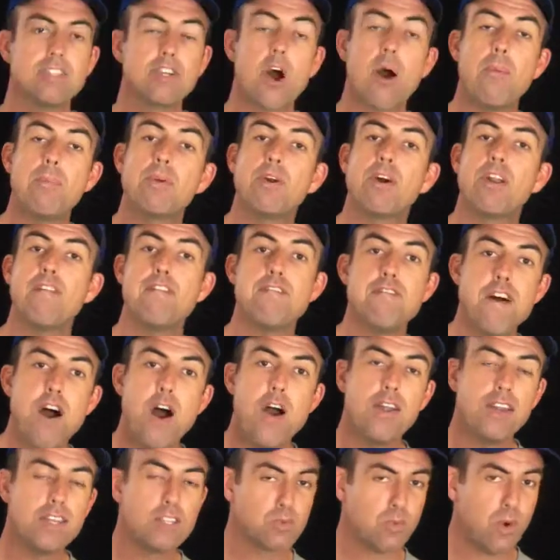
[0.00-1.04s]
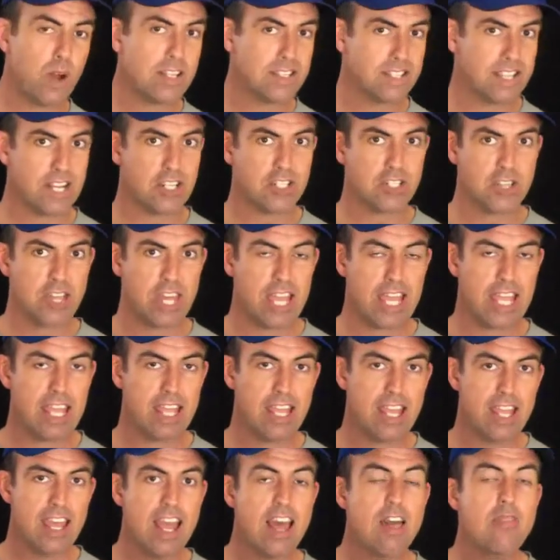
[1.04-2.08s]
Typing on a phone is one such thing.
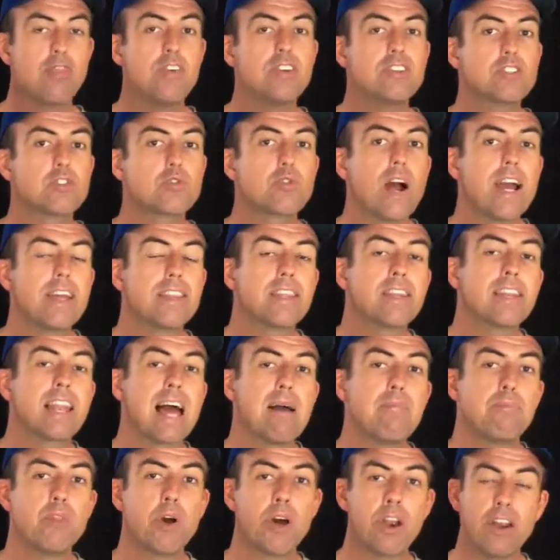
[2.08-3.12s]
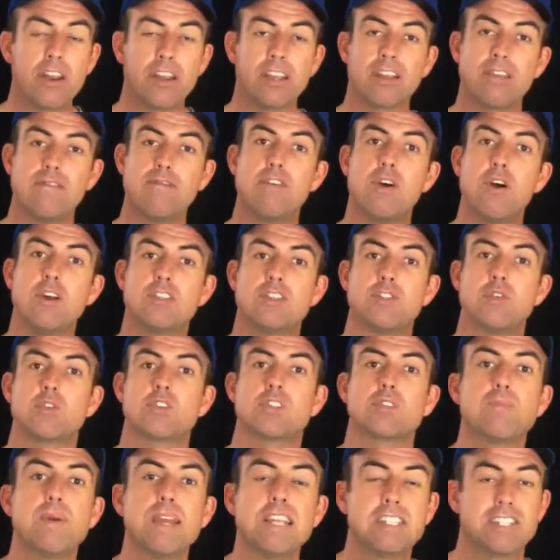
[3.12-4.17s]
This great little app not only converts your
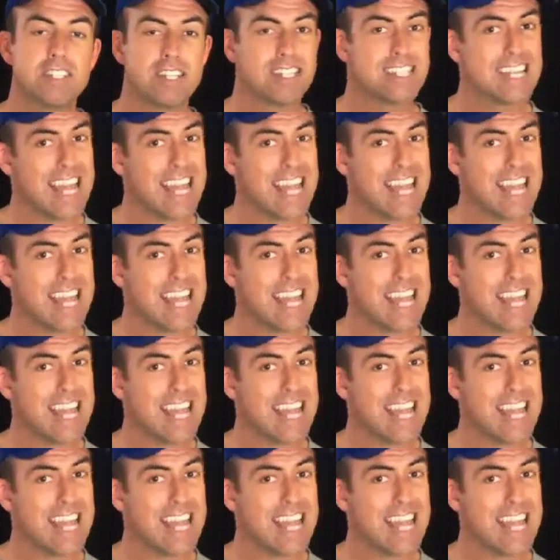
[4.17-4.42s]
speech to